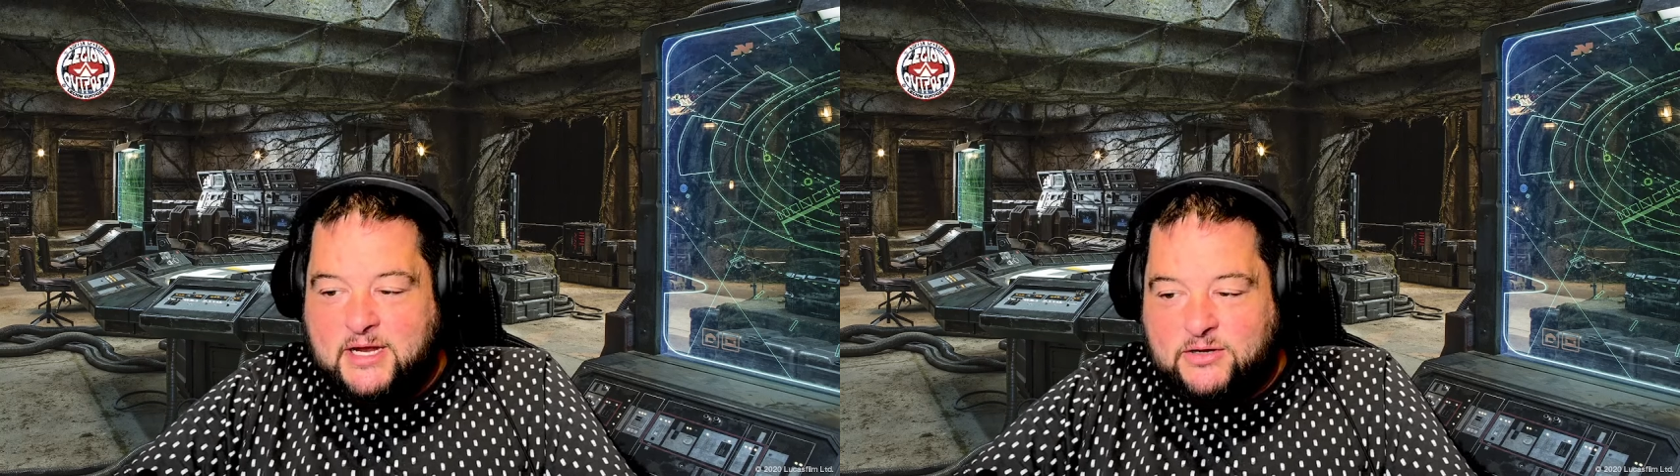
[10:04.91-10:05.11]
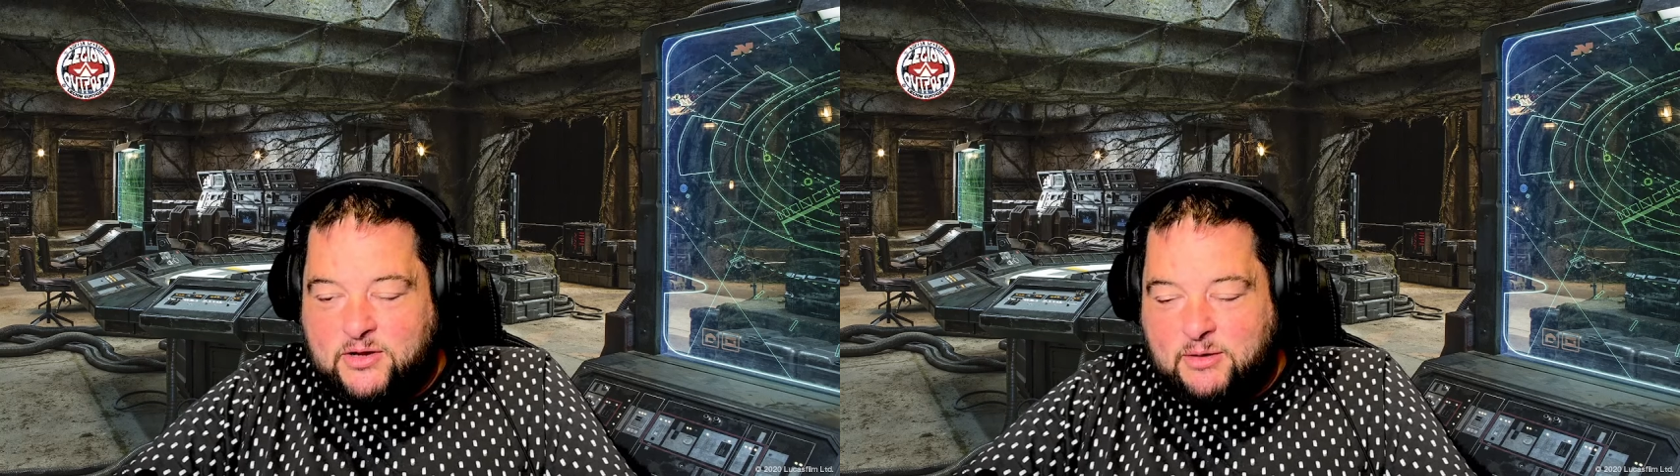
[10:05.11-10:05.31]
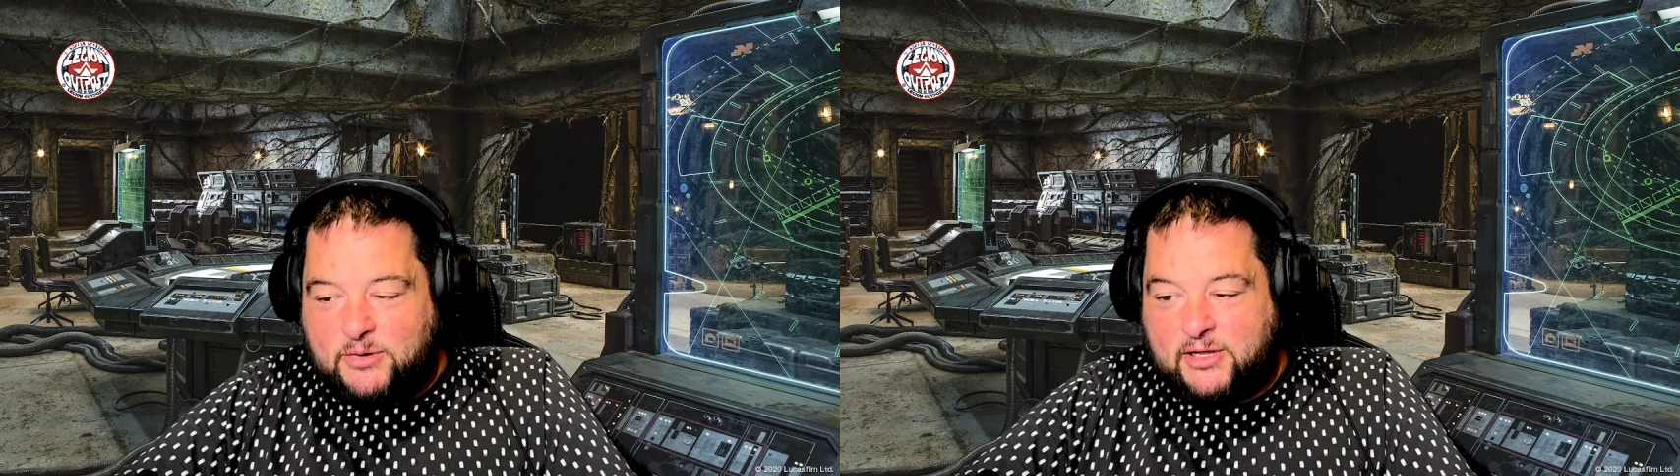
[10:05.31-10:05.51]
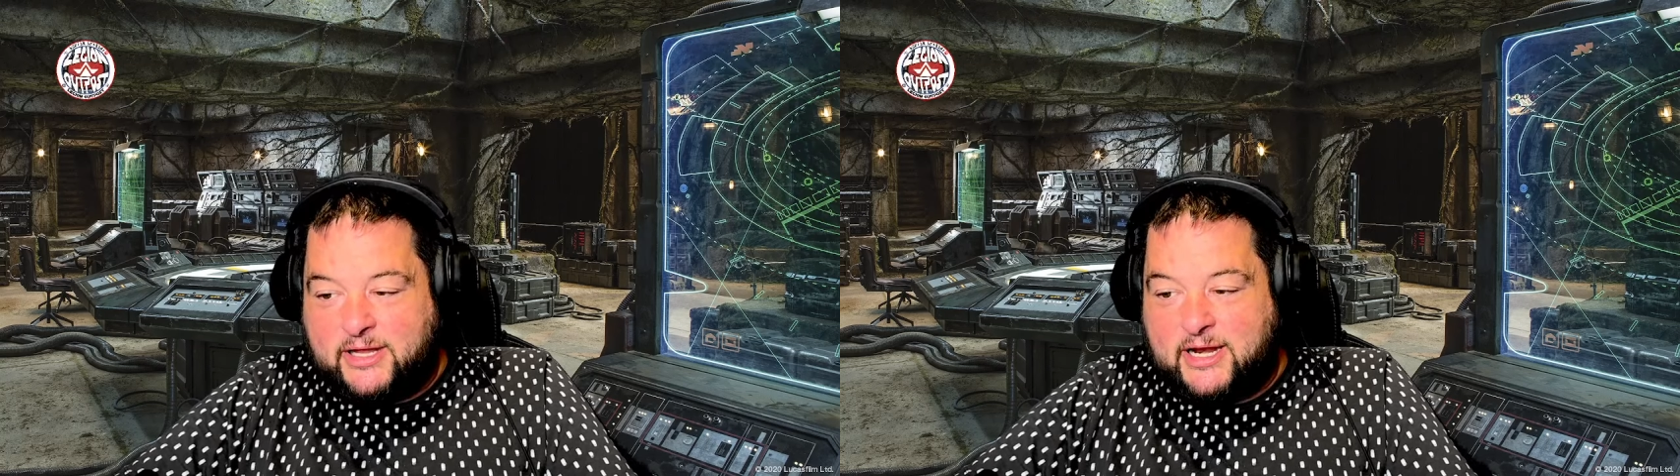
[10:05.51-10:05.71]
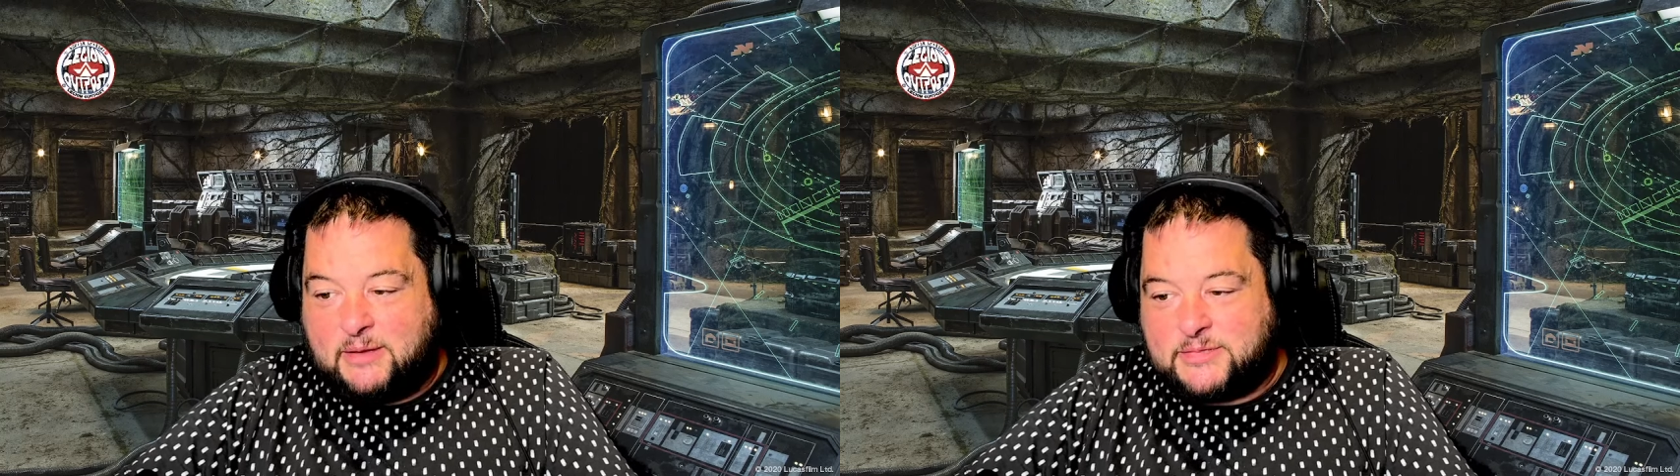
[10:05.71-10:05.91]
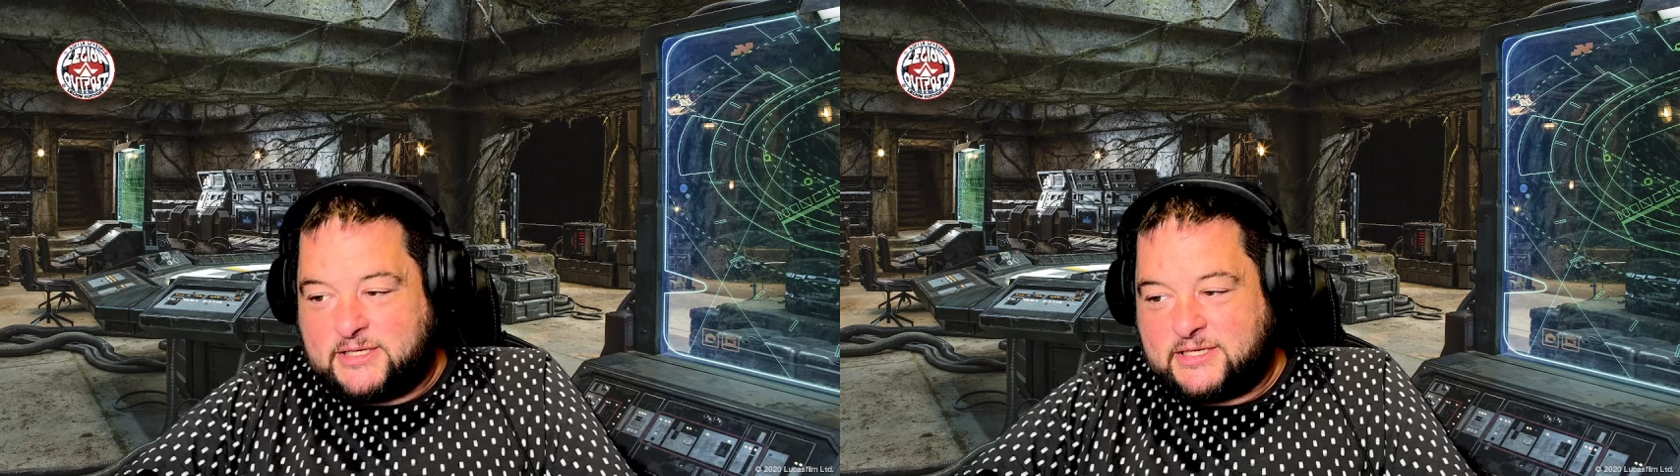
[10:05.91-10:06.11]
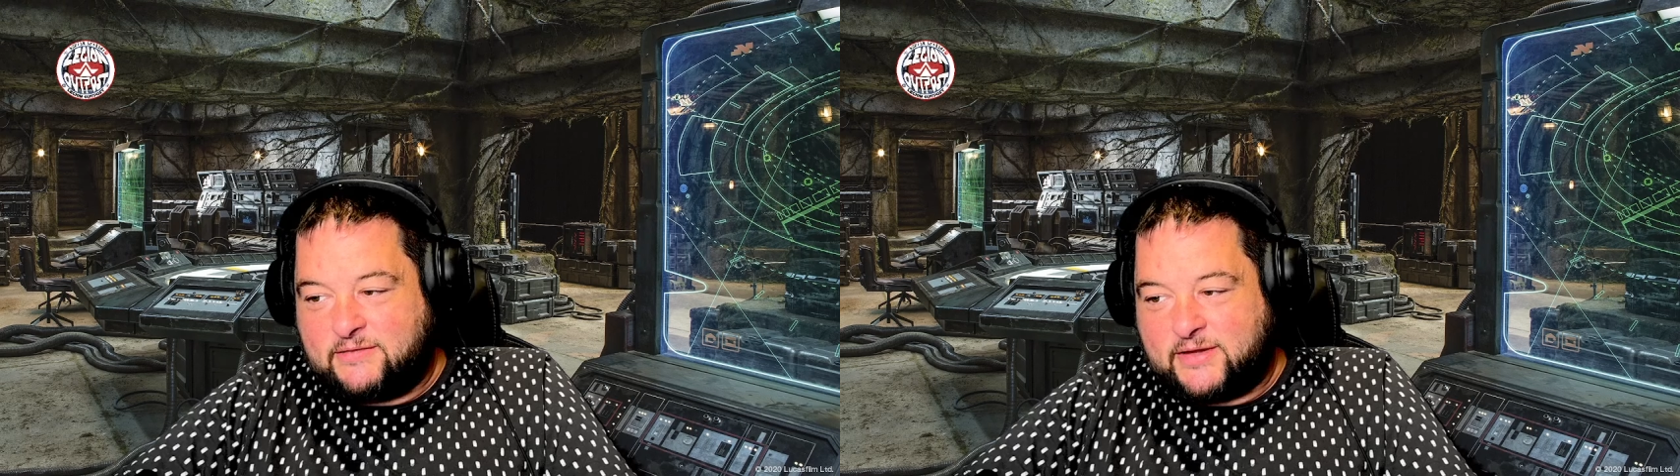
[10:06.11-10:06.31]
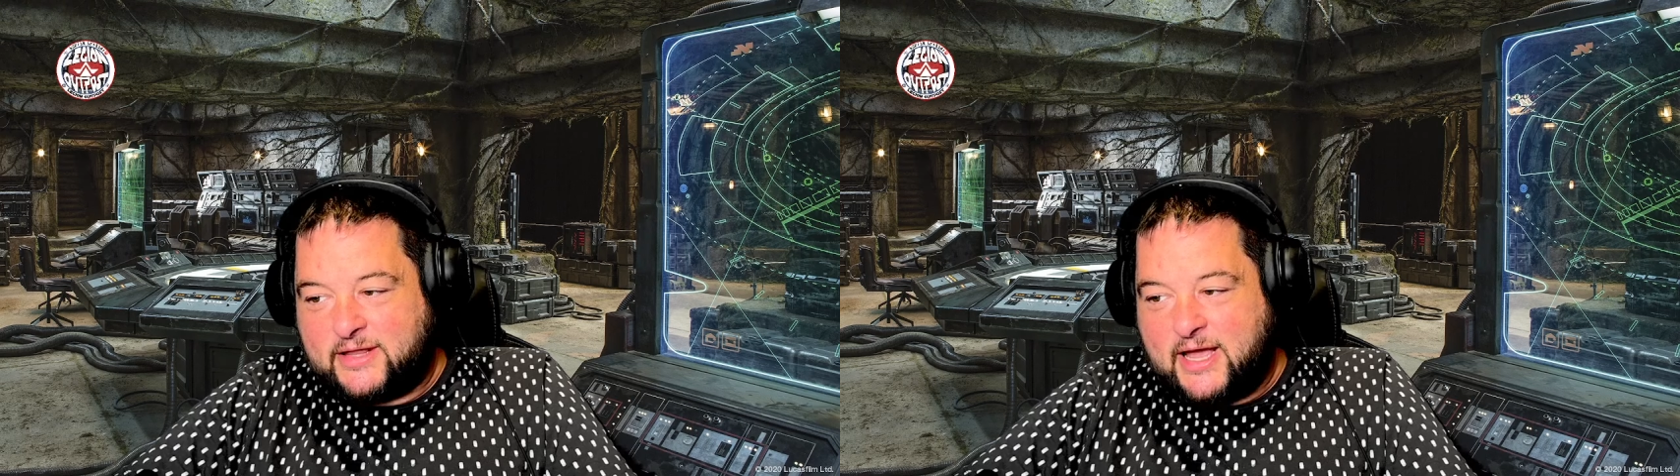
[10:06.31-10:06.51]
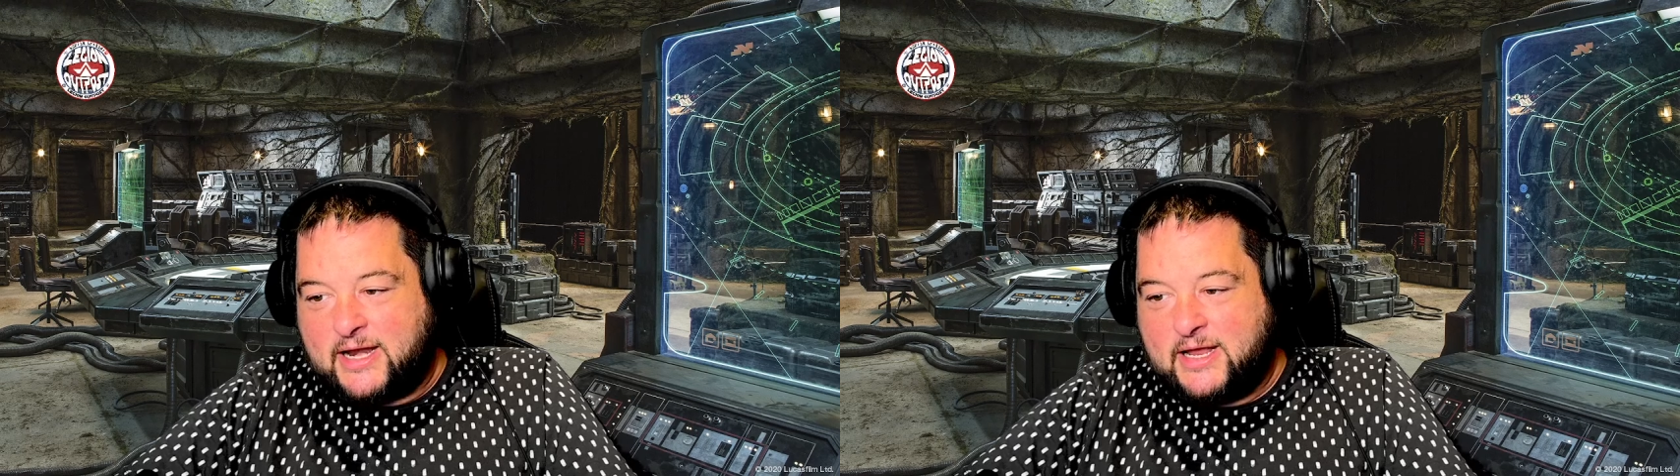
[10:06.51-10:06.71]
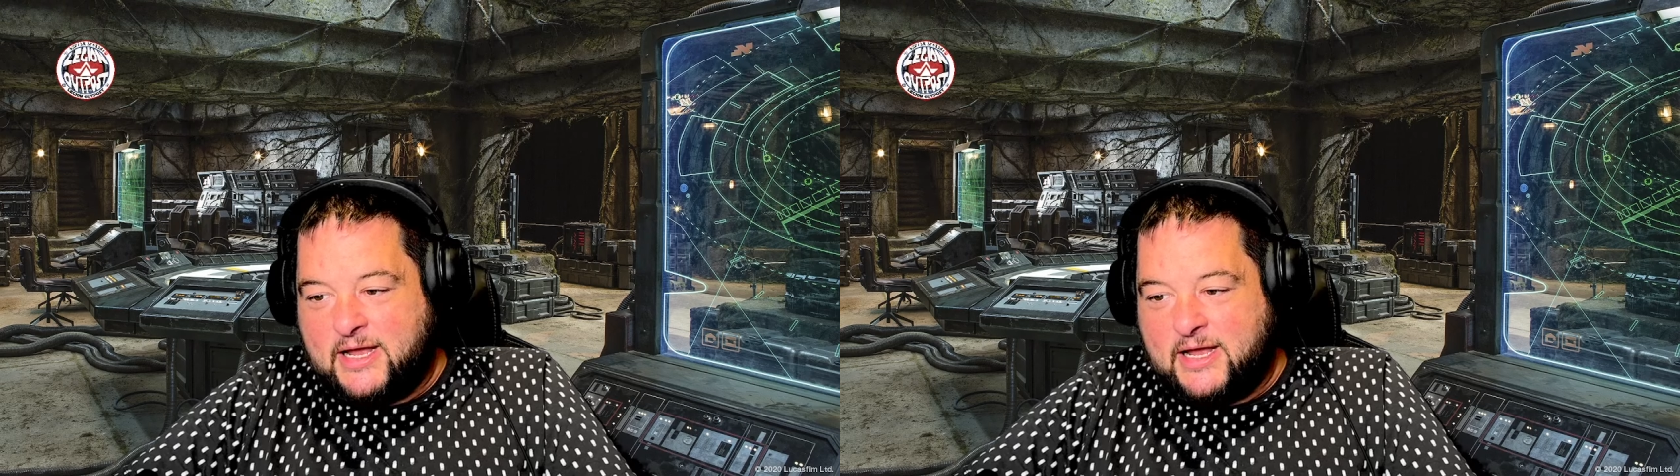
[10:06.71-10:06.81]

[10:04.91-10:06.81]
do a couple of cleanups and stuff like that.